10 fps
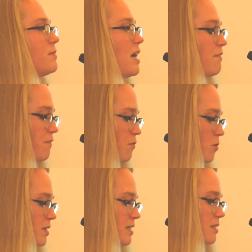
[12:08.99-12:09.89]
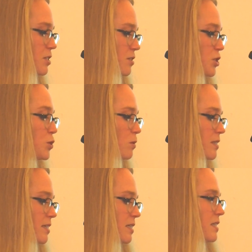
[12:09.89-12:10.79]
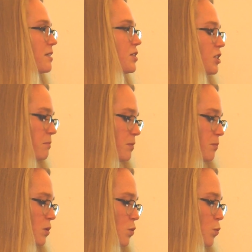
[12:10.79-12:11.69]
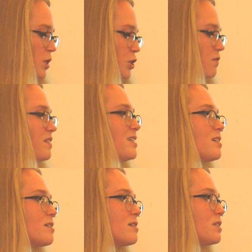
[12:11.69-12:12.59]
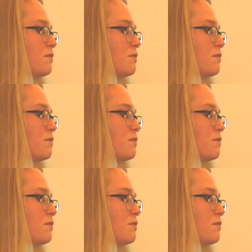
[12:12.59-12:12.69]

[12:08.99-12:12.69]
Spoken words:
have foreign dual citizenship, which of none is